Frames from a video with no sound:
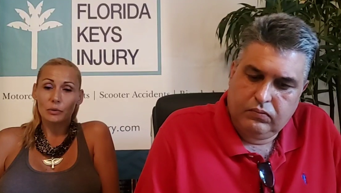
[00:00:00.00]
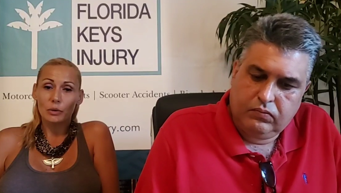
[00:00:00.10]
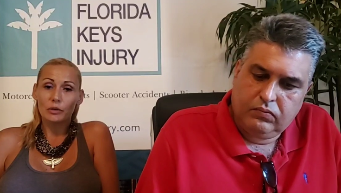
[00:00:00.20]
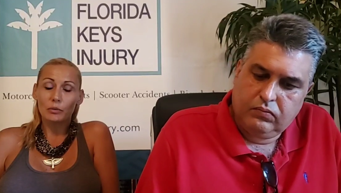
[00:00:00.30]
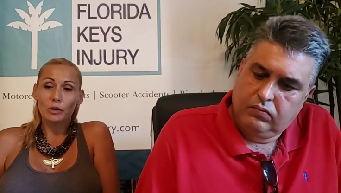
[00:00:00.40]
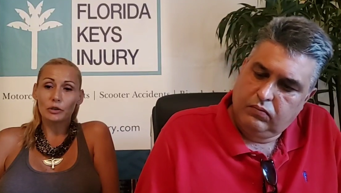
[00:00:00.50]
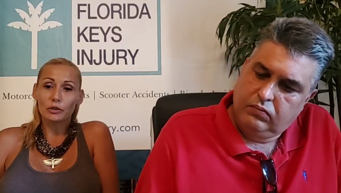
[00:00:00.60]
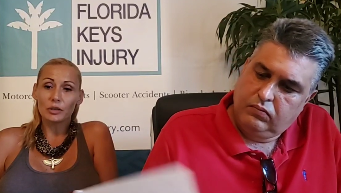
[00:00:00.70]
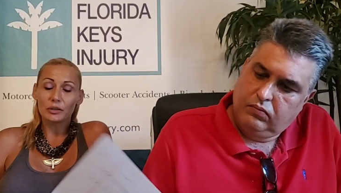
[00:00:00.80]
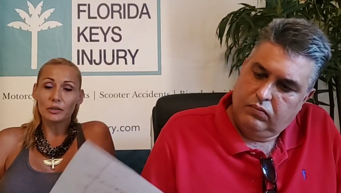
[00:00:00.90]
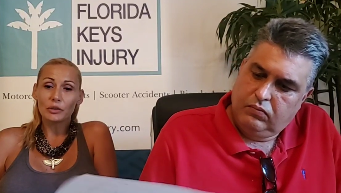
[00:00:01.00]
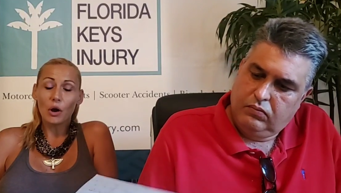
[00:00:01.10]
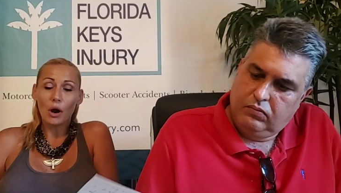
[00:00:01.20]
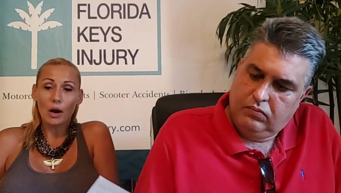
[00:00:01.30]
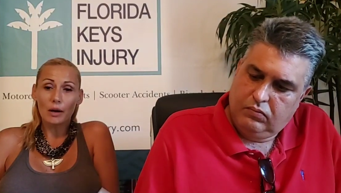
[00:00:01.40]
Speaker 1: going to work just as
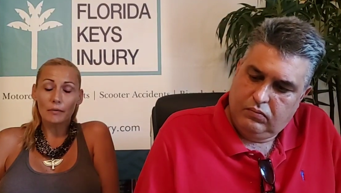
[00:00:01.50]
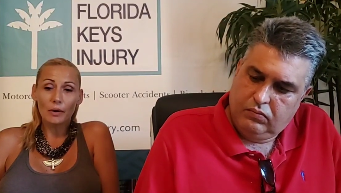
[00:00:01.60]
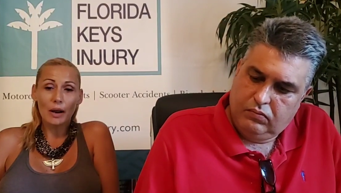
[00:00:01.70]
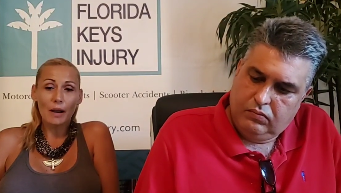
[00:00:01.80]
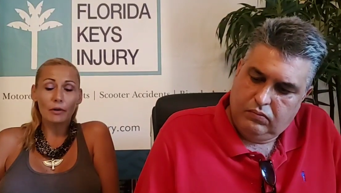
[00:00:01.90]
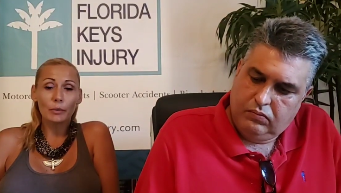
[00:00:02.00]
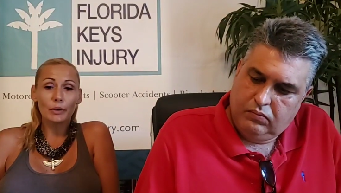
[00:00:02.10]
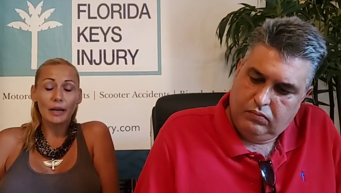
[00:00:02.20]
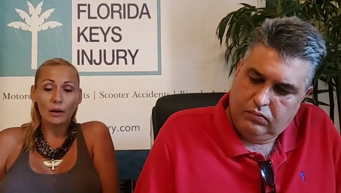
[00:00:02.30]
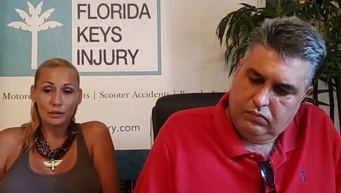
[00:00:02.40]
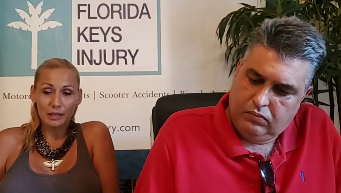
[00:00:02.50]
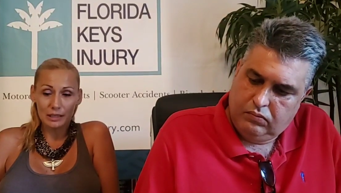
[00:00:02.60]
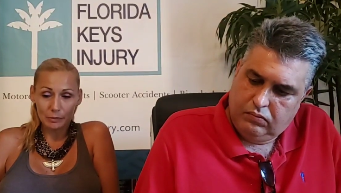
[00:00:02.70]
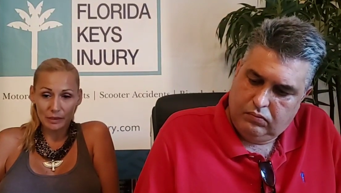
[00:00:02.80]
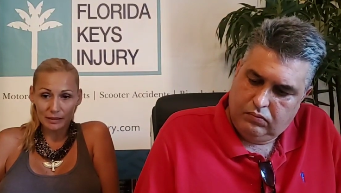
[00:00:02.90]
hard for everyone
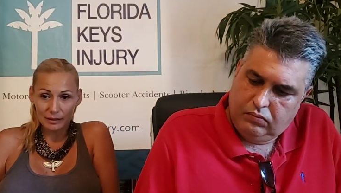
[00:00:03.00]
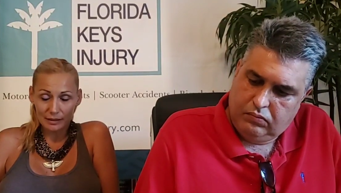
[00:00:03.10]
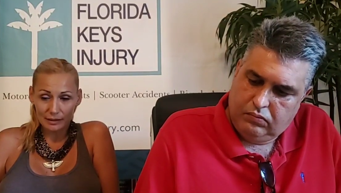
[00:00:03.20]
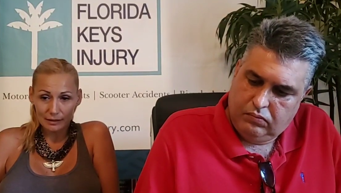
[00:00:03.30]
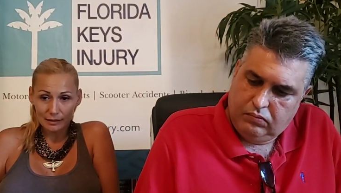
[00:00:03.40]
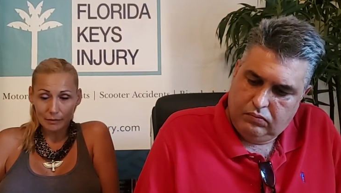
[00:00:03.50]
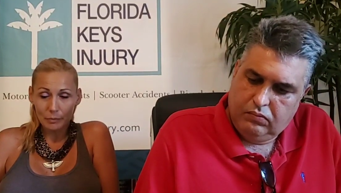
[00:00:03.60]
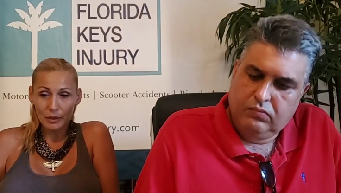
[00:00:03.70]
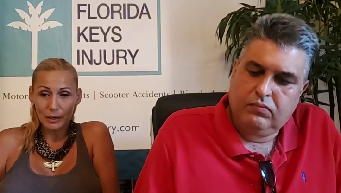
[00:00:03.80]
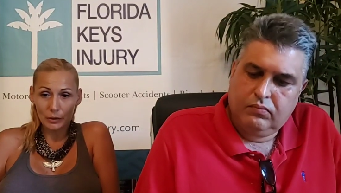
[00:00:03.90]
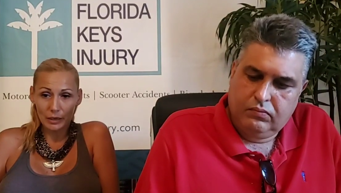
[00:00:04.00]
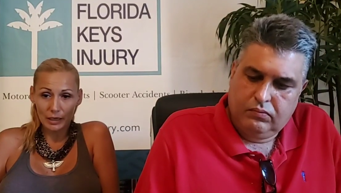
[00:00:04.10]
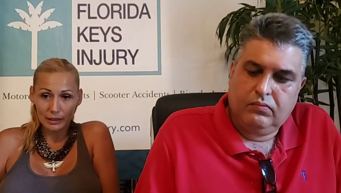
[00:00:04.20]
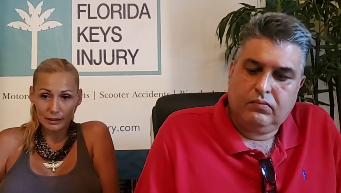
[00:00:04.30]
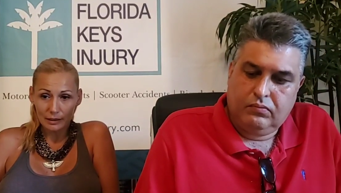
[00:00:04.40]
else's business,
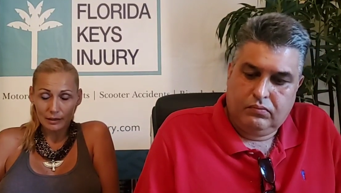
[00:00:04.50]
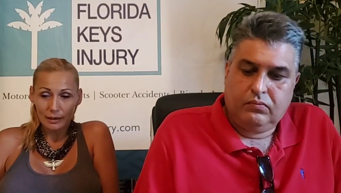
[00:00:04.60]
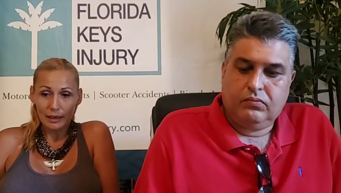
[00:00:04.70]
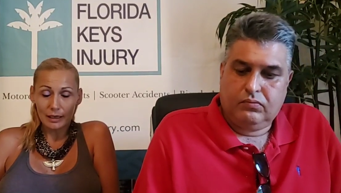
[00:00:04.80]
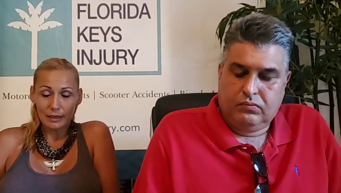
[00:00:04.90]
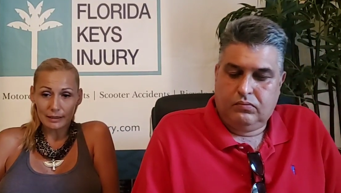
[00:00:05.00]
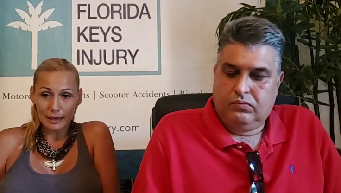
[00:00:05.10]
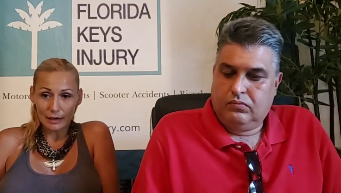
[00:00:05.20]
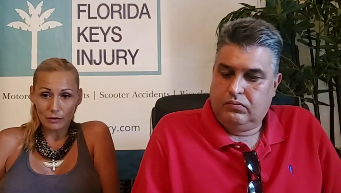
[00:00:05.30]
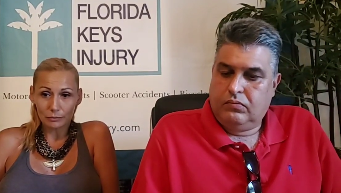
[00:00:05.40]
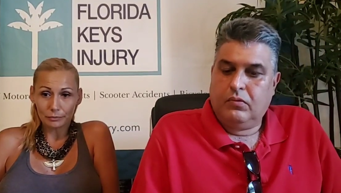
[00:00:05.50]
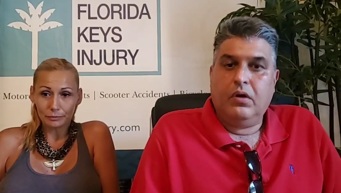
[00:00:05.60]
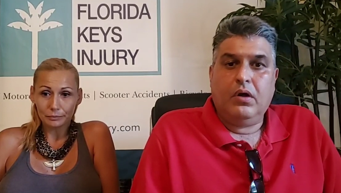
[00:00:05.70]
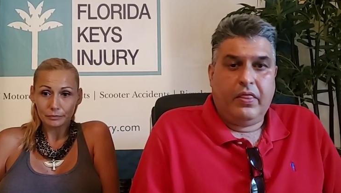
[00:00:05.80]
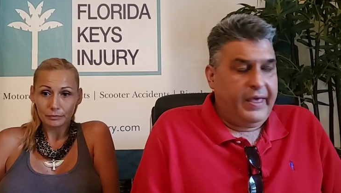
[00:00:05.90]
period, in town.
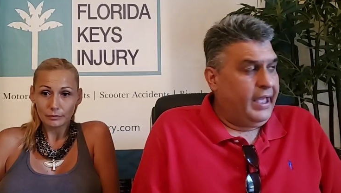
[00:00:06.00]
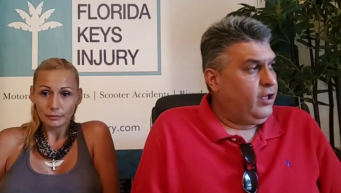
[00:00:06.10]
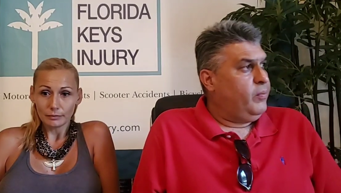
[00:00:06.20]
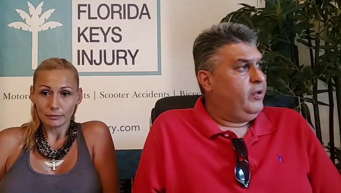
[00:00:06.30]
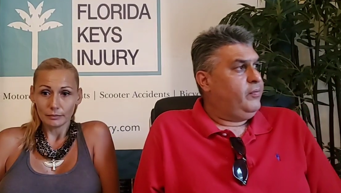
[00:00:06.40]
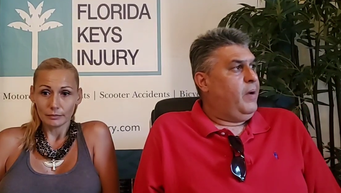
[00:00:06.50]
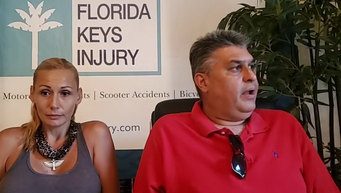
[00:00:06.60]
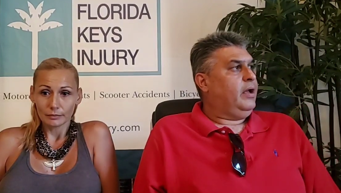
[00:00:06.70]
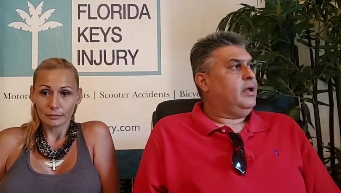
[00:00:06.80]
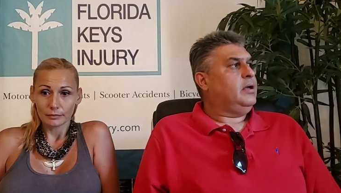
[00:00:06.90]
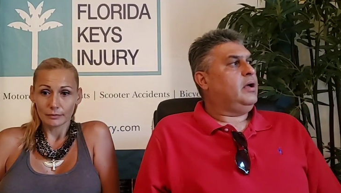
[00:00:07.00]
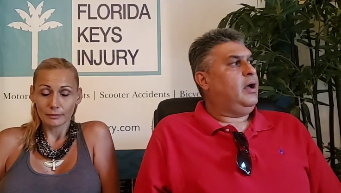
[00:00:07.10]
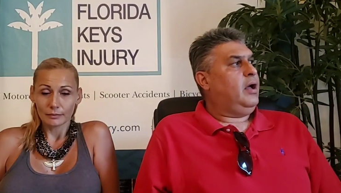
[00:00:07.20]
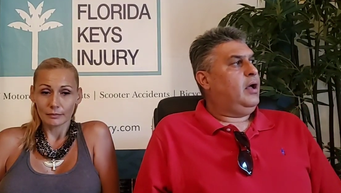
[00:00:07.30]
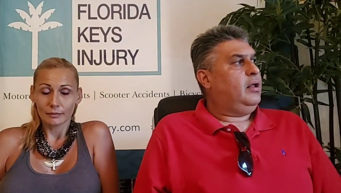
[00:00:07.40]
Speaker 2: Thank you, Ms.
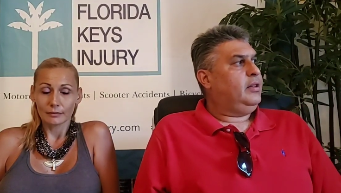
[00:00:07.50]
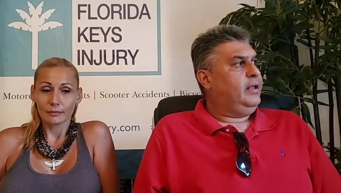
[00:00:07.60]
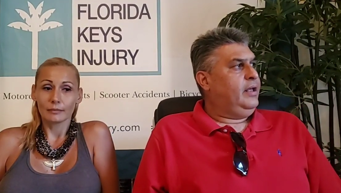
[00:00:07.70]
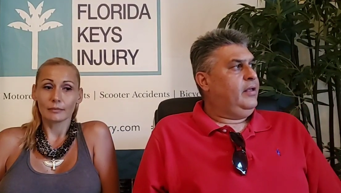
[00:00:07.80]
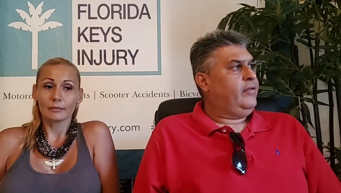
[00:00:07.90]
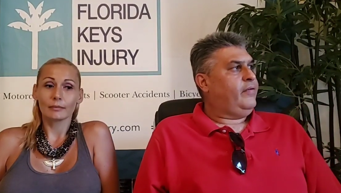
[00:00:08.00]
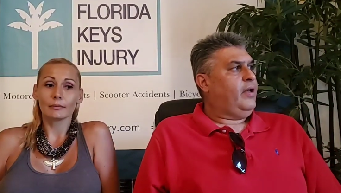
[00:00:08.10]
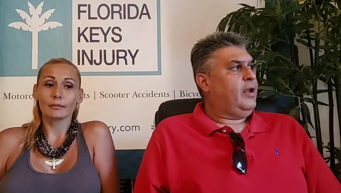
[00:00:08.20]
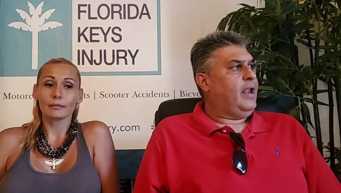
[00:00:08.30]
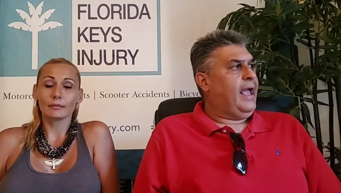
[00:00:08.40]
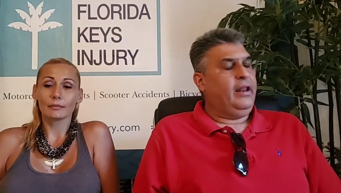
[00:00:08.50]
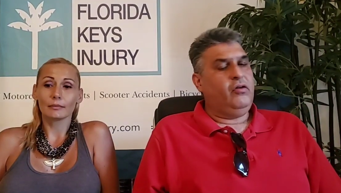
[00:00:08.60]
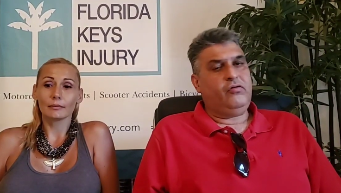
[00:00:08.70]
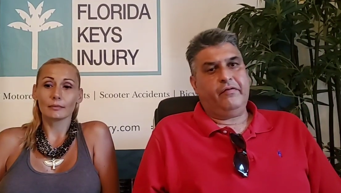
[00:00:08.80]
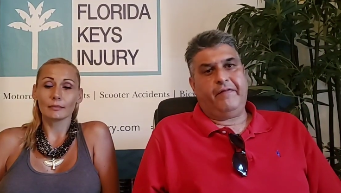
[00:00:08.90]
Monica. Denise Lane,
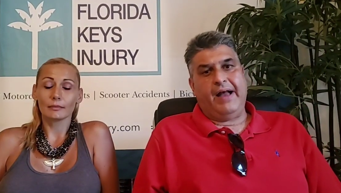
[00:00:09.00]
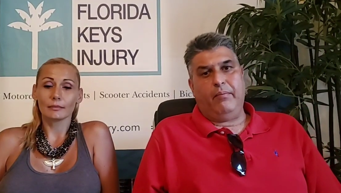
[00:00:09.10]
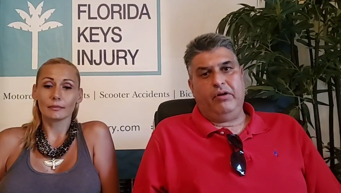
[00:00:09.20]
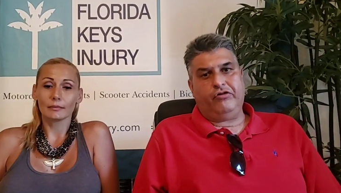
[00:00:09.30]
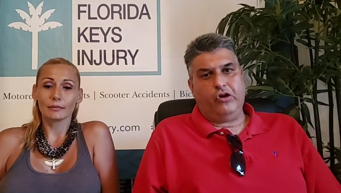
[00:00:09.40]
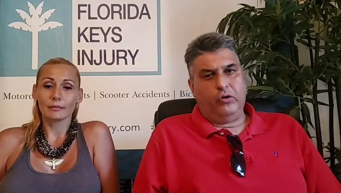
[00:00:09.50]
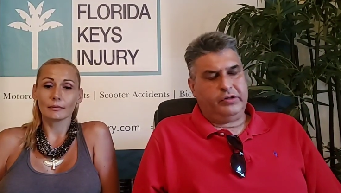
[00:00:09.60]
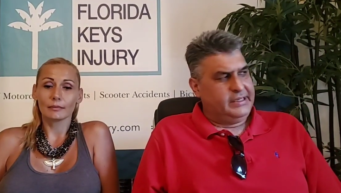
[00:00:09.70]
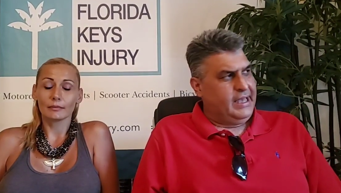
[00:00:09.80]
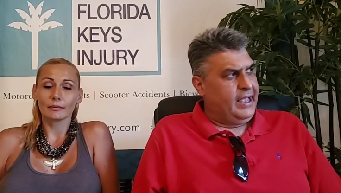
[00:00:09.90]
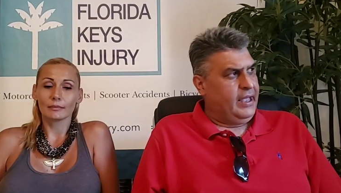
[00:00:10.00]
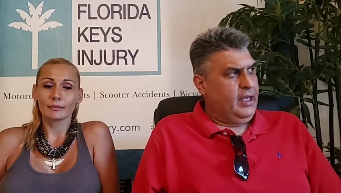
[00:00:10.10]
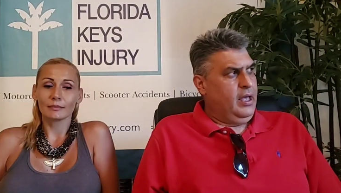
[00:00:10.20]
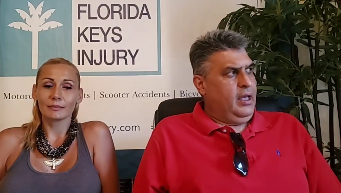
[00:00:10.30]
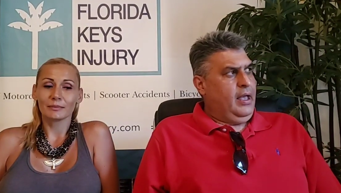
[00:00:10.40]
is a fabulous show today.
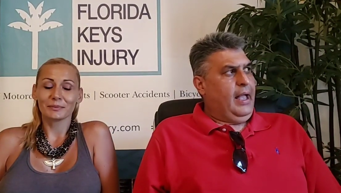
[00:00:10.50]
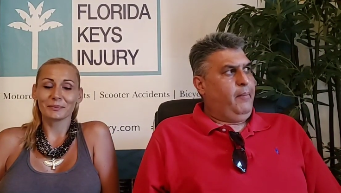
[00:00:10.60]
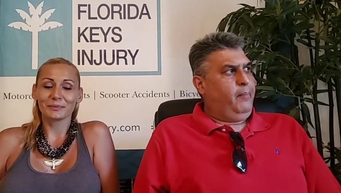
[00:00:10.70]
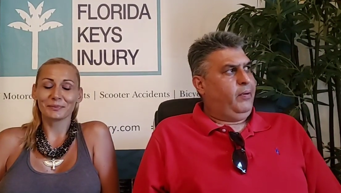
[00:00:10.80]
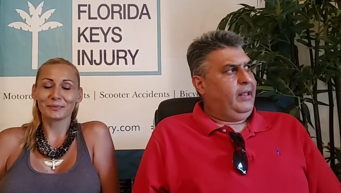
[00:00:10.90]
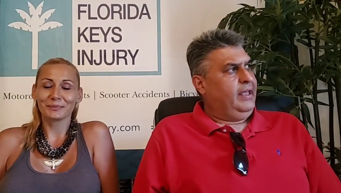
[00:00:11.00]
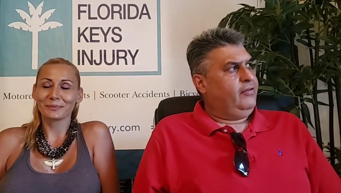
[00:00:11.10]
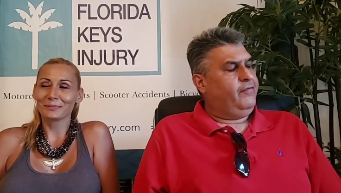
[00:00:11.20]
And please